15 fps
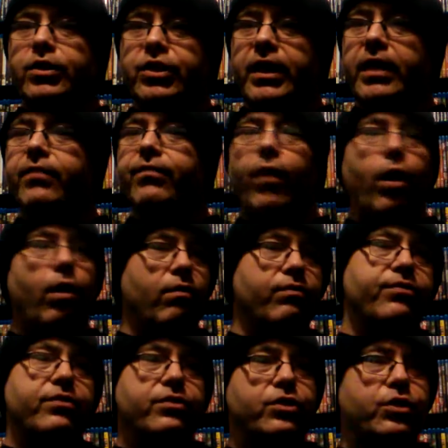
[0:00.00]
she
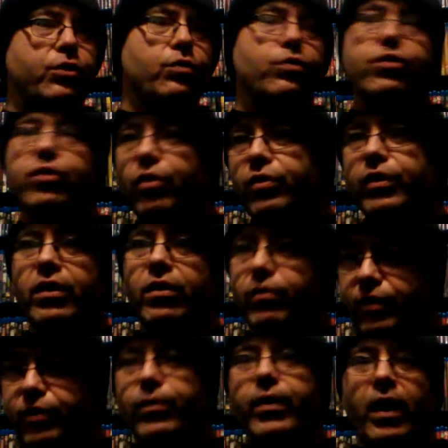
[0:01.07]
evolves too. So, you
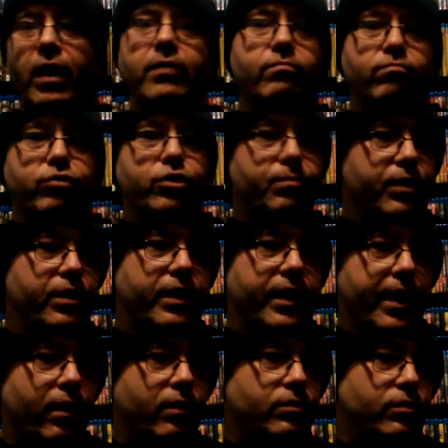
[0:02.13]
know, you got some good
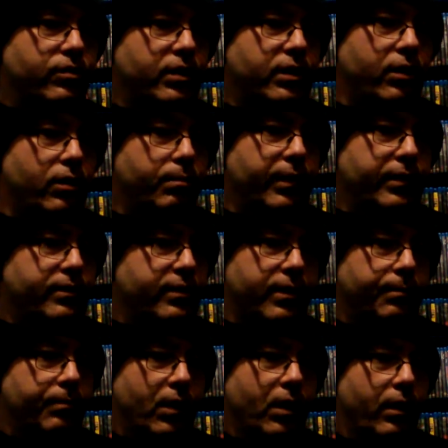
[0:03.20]
characters in here. But
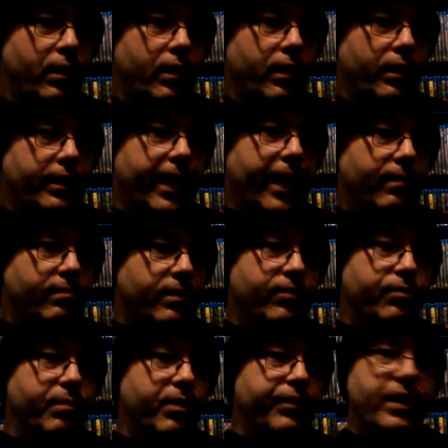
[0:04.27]
yeah,
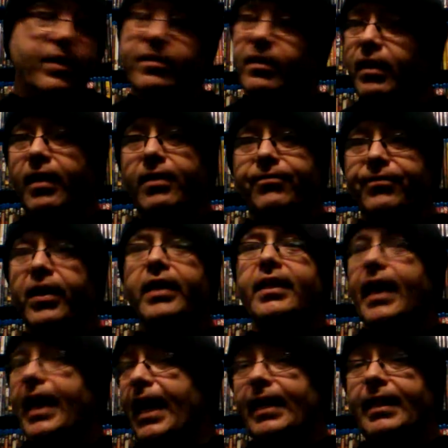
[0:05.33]
this movie is a lot of
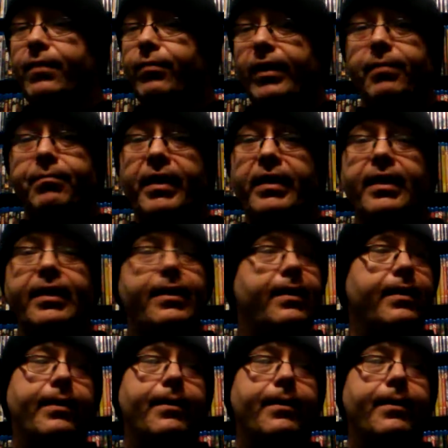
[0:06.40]
fun. I highly recommend it.